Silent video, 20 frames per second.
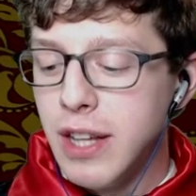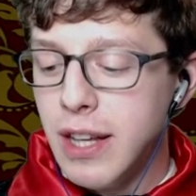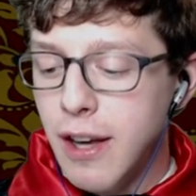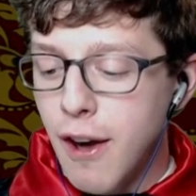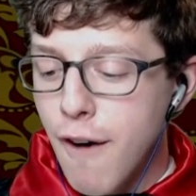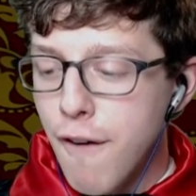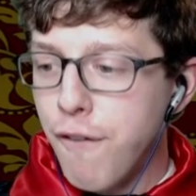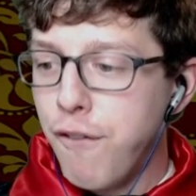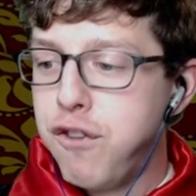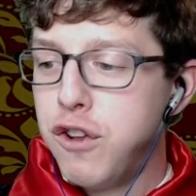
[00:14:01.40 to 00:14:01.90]

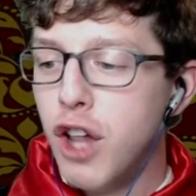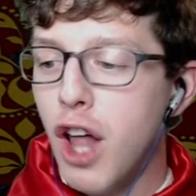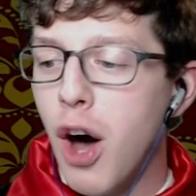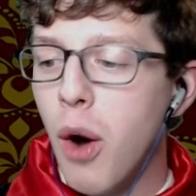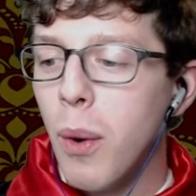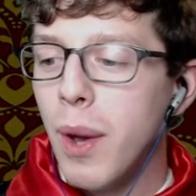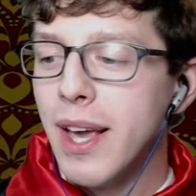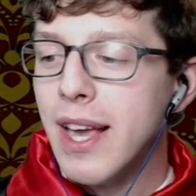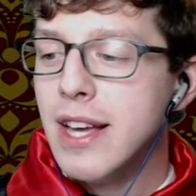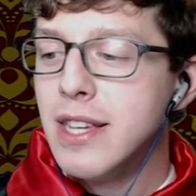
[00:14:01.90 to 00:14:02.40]

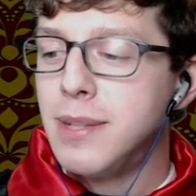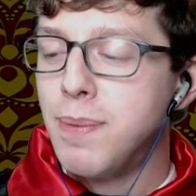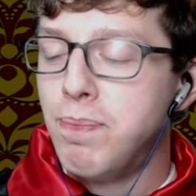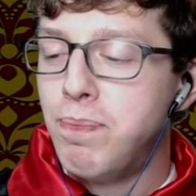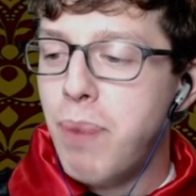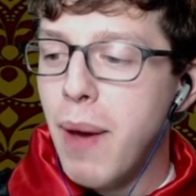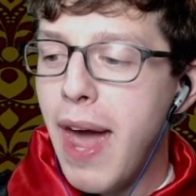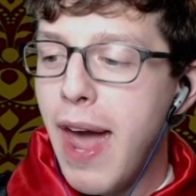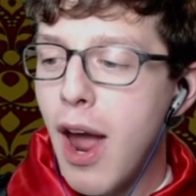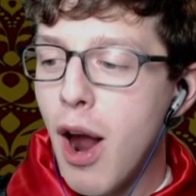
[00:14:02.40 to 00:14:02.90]
flowing his
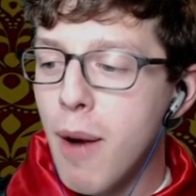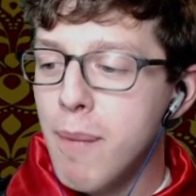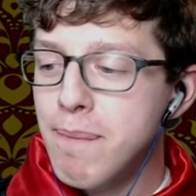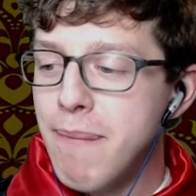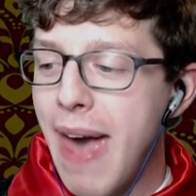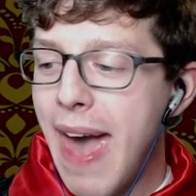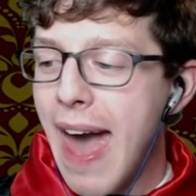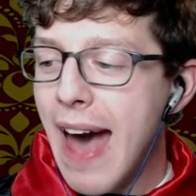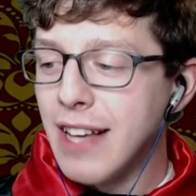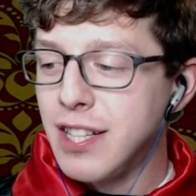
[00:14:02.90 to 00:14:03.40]
bare
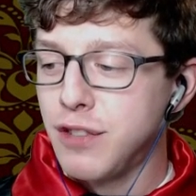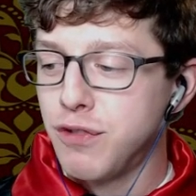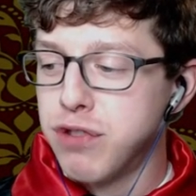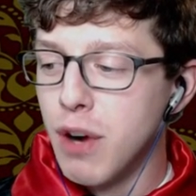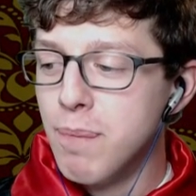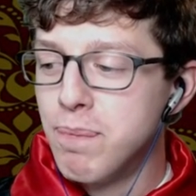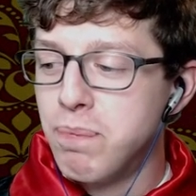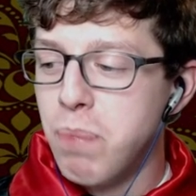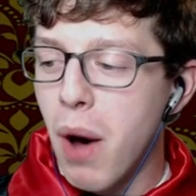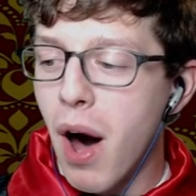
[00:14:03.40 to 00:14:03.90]
mass from
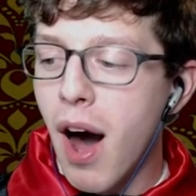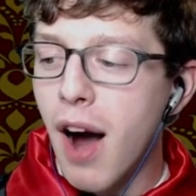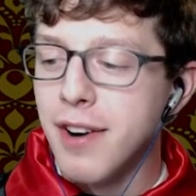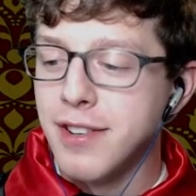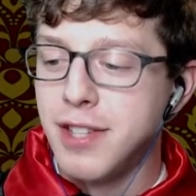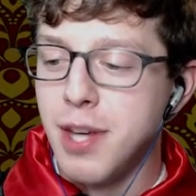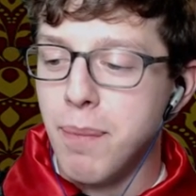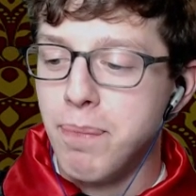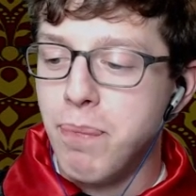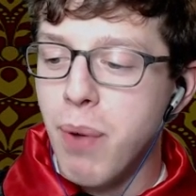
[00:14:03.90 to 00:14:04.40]
bar to
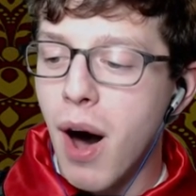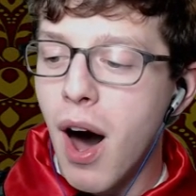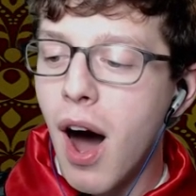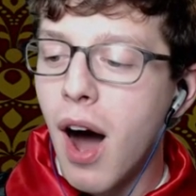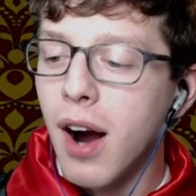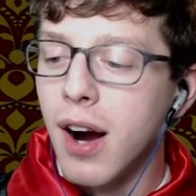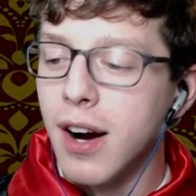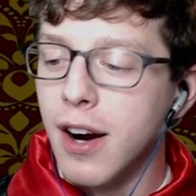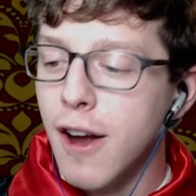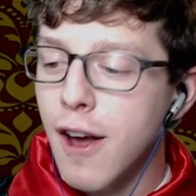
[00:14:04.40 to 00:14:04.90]

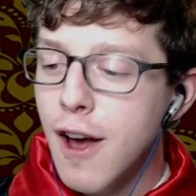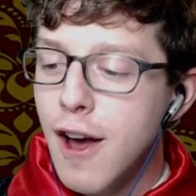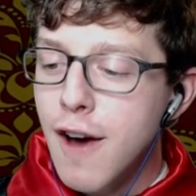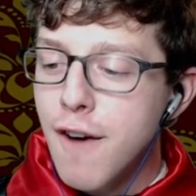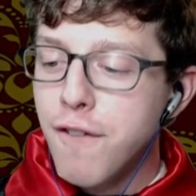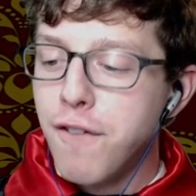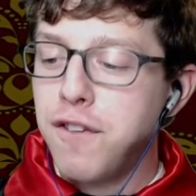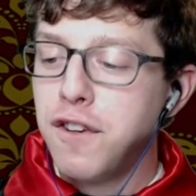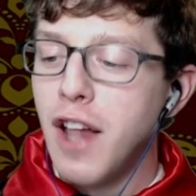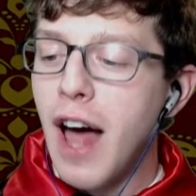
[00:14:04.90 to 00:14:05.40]
bar,
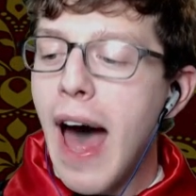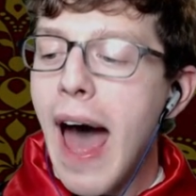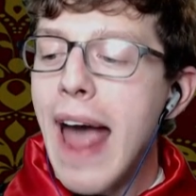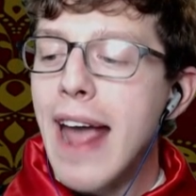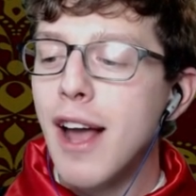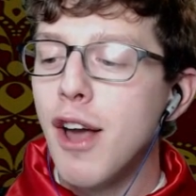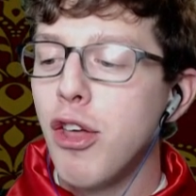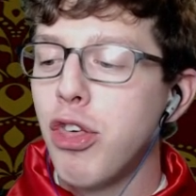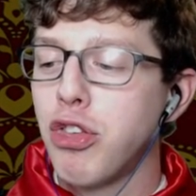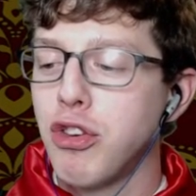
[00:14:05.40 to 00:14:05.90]

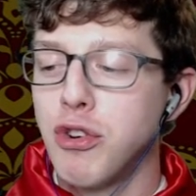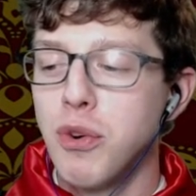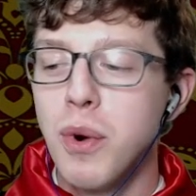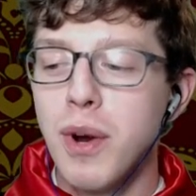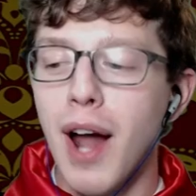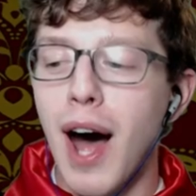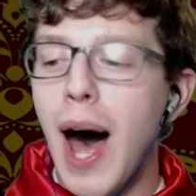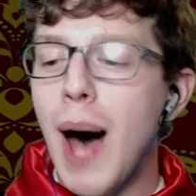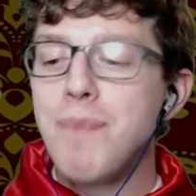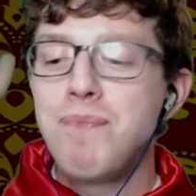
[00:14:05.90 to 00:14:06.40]
flying through an
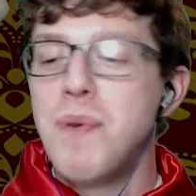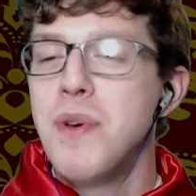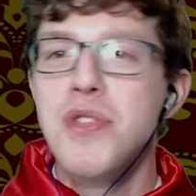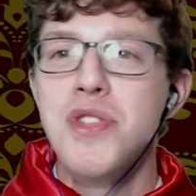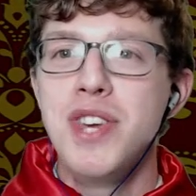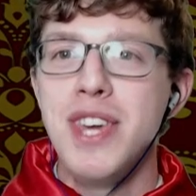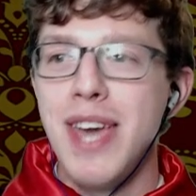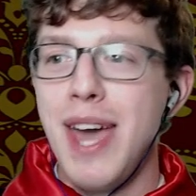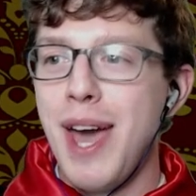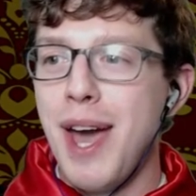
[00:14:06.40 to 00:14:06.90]

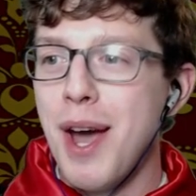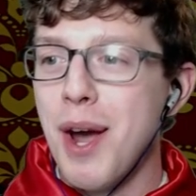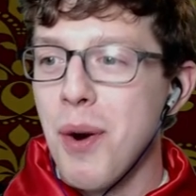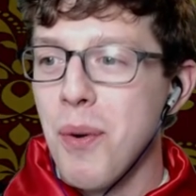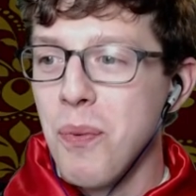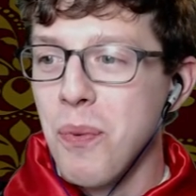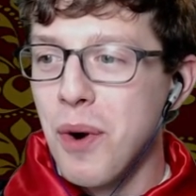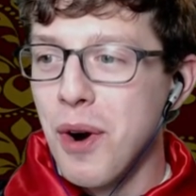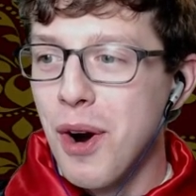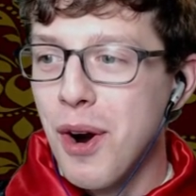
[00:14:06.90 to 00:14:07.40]
up-in-the-air
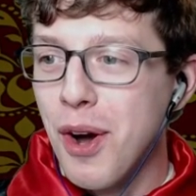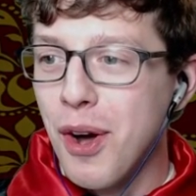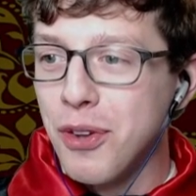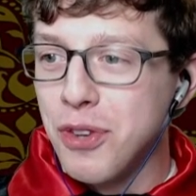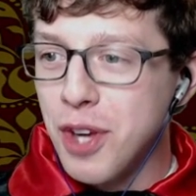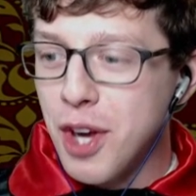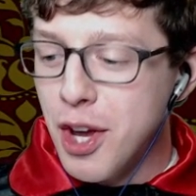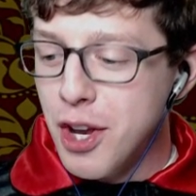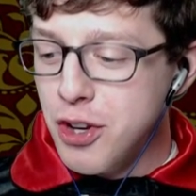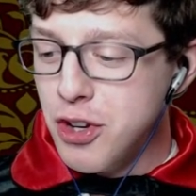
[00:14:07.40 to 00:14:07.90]
world
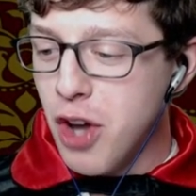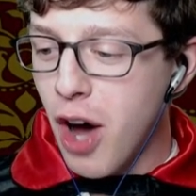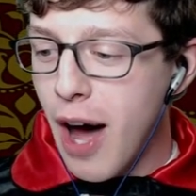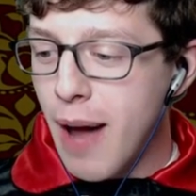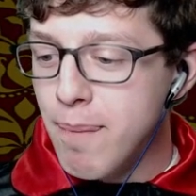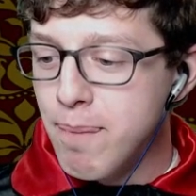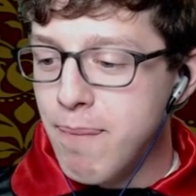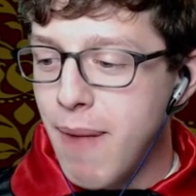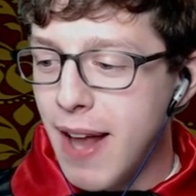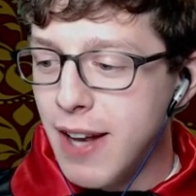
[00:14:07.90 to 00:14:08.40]
not
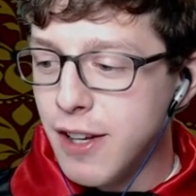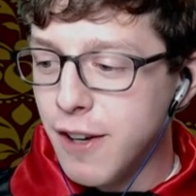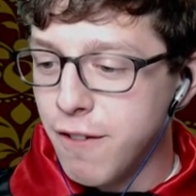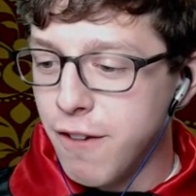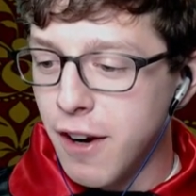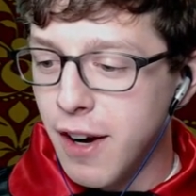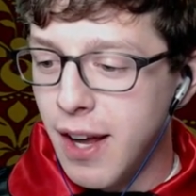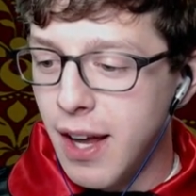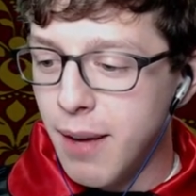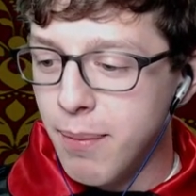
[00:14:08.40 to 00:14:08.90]
meant for
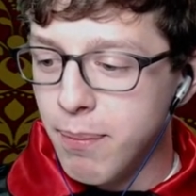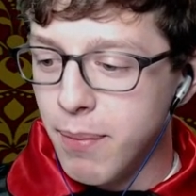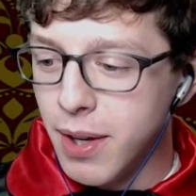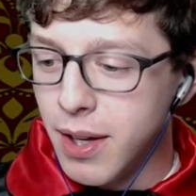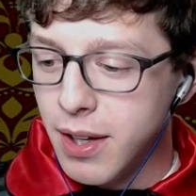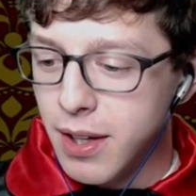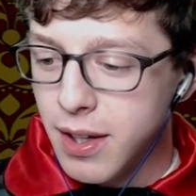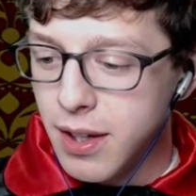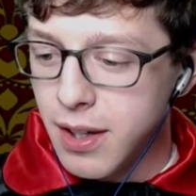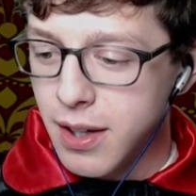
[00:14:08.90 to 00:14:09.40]
him.
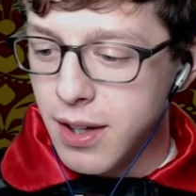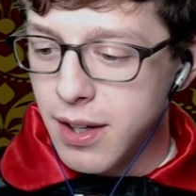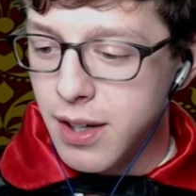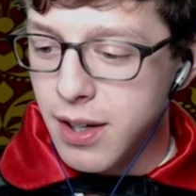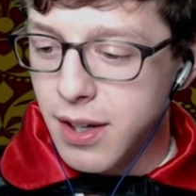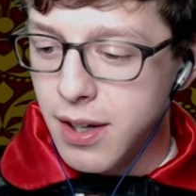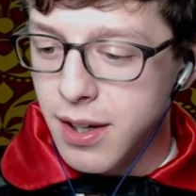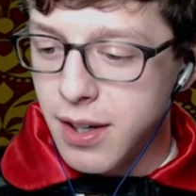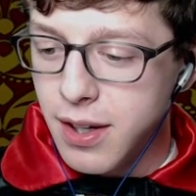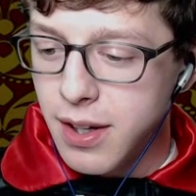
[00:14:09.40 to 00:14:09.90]

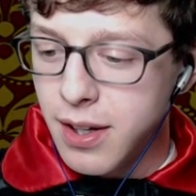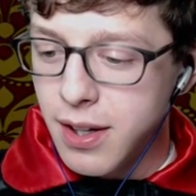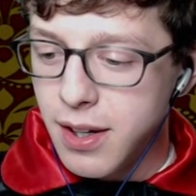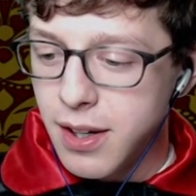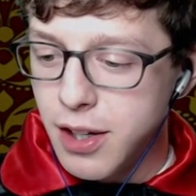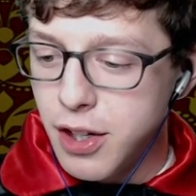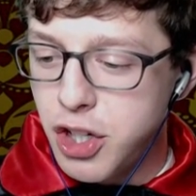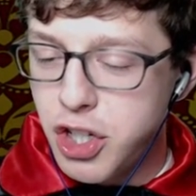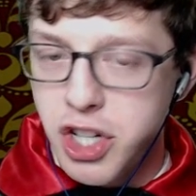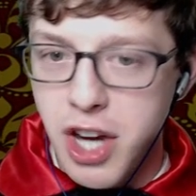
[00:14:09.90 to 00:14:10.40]

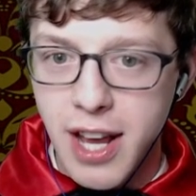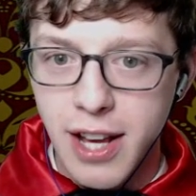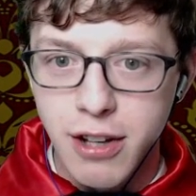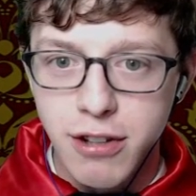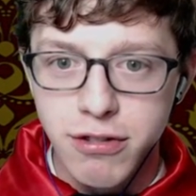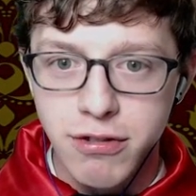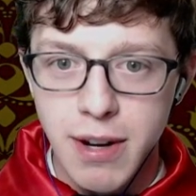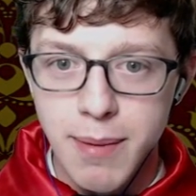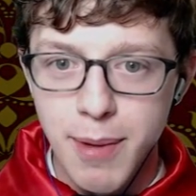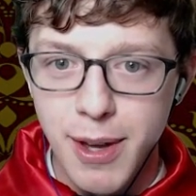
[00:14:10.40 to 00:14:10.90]
Jake
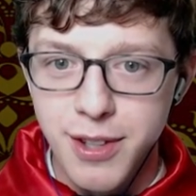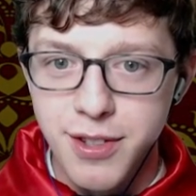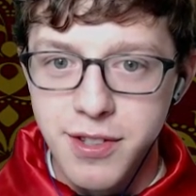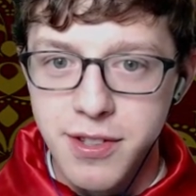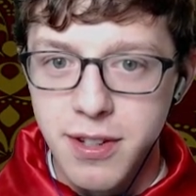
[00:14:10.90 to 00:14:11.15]
grimaced.